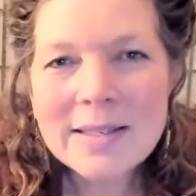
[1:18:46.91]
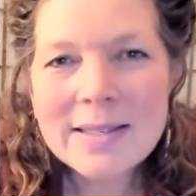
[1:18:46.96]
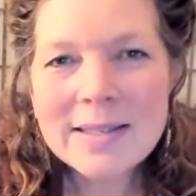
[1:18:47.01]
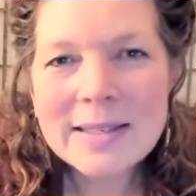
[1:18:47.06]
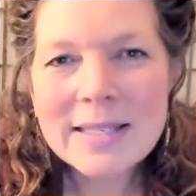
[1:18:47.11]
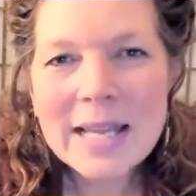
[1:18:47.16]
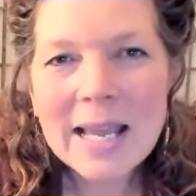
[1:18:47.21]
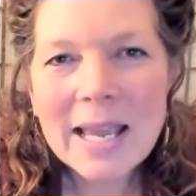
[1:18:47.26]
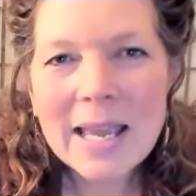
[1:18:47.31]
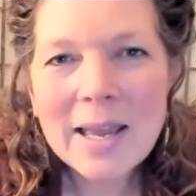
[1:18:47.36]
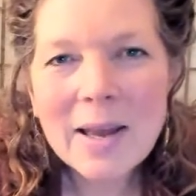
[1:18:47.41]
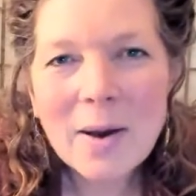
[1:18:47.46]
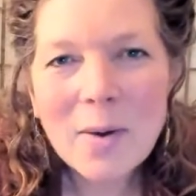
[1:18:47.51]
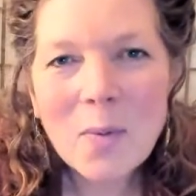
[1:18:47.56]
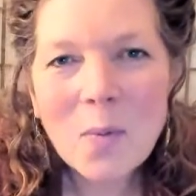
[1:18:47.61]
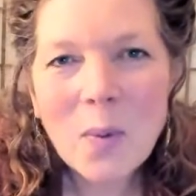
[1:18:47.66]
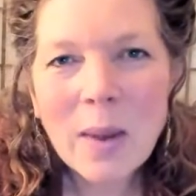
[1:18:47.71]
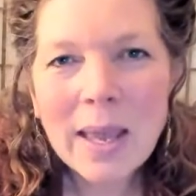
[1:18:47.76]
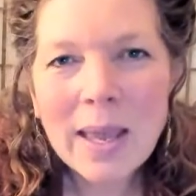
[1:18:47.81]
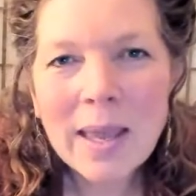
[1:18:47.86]
Stay
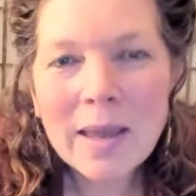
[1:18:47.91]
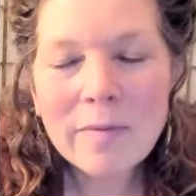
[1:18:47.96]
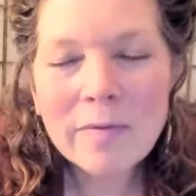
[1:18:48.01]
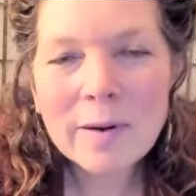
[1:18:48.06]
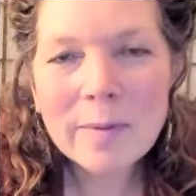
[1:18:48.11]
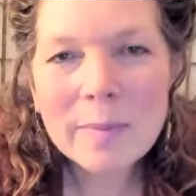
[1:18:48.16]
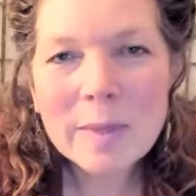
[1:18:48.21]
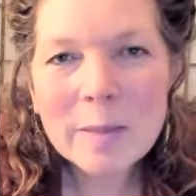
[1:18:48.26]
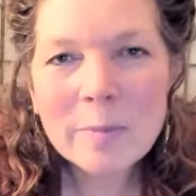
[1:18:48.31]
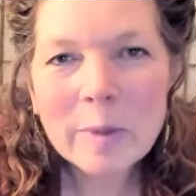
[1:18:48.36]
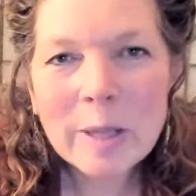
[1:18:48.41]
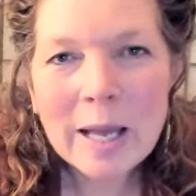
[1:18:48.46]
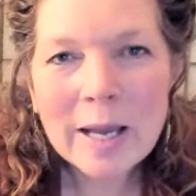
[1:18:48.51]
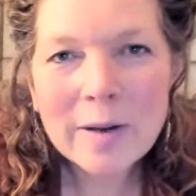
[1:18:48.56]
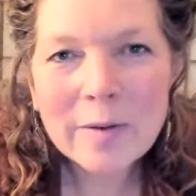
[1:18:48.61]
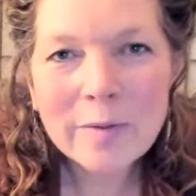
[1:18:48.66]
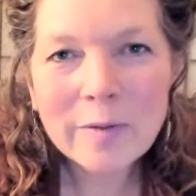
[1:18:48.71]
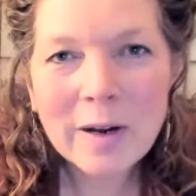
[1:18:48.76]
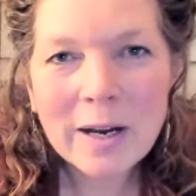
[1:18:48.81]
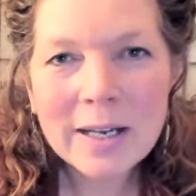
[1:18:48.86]
away from the
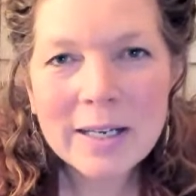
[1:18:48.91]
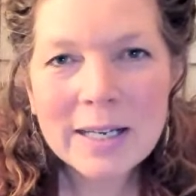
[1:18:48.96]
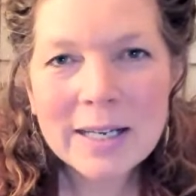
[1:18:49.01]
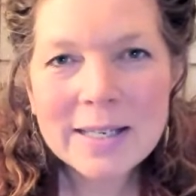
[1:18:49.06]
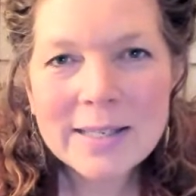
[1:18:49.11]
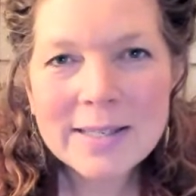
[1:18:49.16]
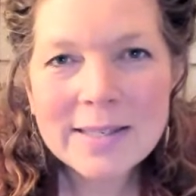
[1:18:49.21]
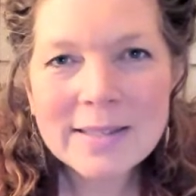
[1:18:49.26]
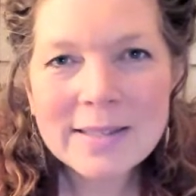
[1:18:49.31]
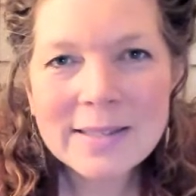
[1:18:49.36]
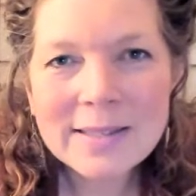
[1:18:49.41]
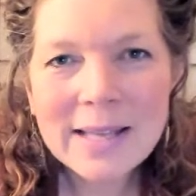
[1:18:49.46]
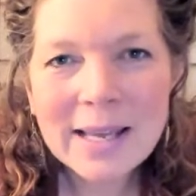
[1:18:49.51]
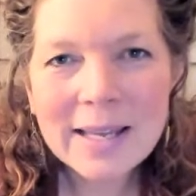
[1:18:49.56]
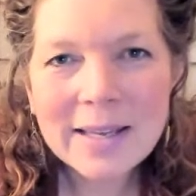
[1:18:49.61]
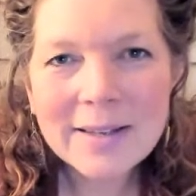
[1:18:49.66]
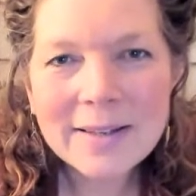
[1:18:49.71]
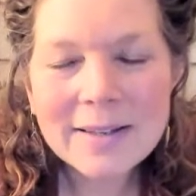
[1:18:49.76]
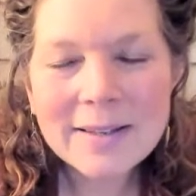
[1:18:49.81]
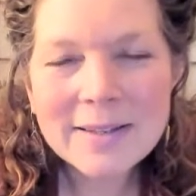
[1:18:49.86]
Black Friday
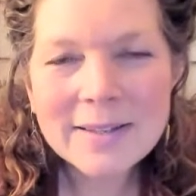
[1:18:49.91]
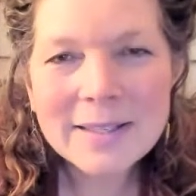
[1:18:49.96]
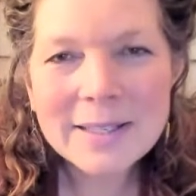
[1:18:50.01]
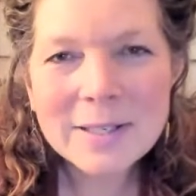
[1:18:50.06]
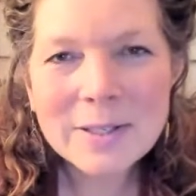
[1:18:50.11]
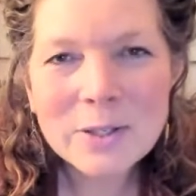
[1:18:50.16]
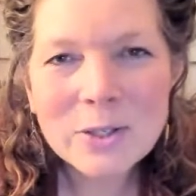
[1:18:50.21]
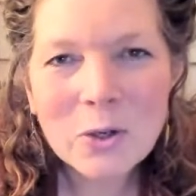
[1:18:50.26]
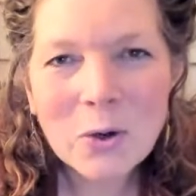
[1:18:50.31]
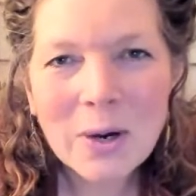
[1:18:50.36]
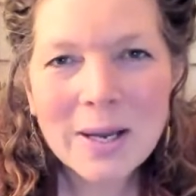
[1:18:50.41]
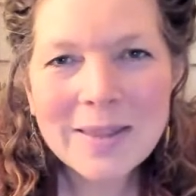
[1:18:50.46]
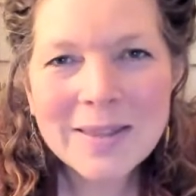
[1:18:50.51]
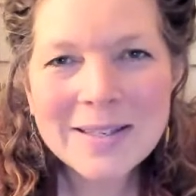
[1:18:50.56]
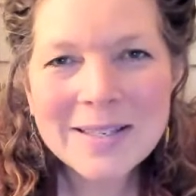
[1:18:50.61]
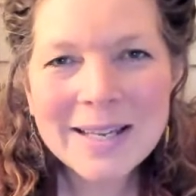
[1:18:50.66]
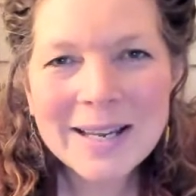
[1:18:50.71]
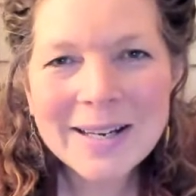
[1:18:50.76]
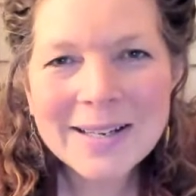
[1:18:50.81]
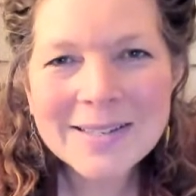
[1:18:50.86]
sales and enjoy the
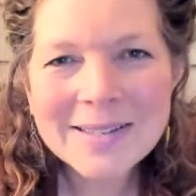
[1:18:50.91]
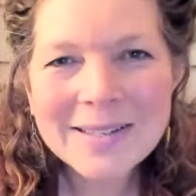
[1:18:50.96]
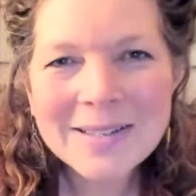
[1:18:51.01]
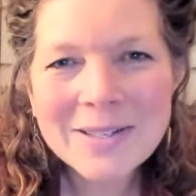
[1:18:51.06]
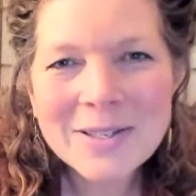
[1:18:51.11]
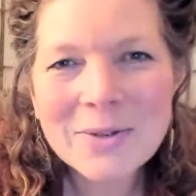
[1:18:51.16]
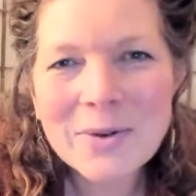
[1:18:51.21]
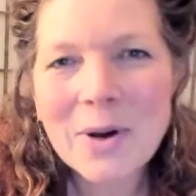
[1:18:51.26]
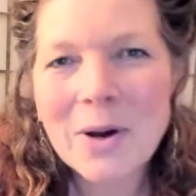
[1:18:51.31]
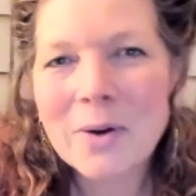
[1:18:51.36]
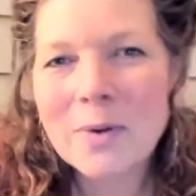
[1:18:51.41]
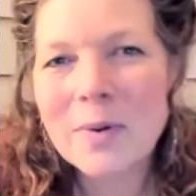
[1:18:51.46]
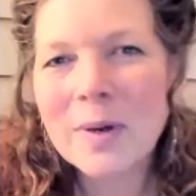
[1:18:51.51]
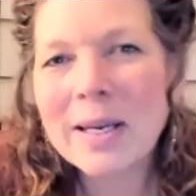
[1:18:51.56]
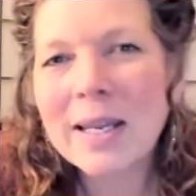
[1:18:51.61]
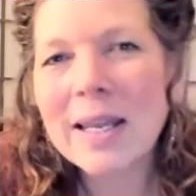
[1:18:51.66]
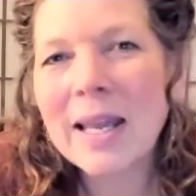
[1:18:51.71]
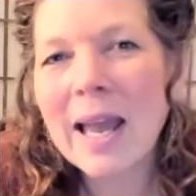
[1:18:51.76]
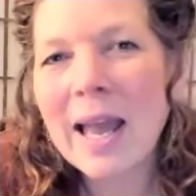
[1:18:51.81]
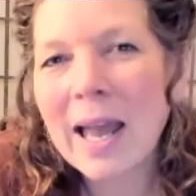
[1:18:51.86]
decks that you
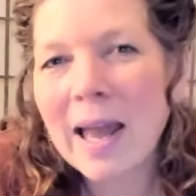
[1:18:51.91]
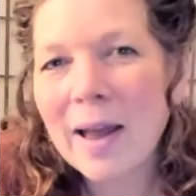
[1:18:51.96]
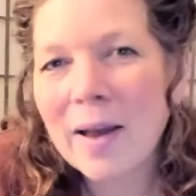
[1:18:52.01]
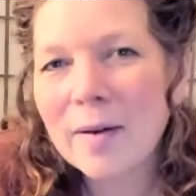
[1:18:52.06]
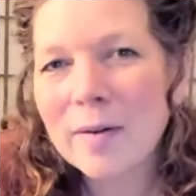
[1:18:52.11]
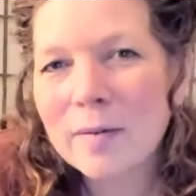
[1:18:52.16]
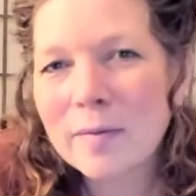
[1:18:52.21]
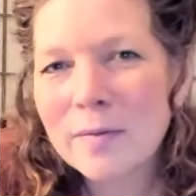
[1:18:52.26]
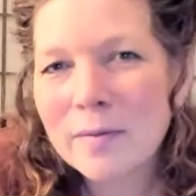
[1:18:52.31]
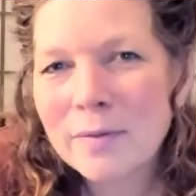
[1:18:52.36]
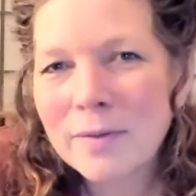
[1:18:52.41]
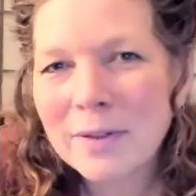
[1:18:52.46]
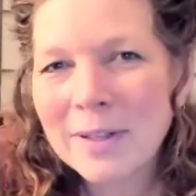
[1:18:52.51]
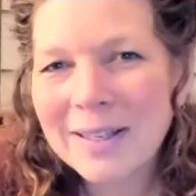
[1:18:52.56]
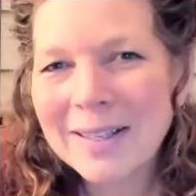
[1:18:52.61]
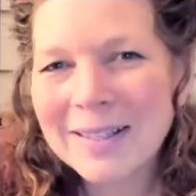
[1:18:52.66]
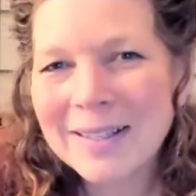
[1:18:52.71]
already have.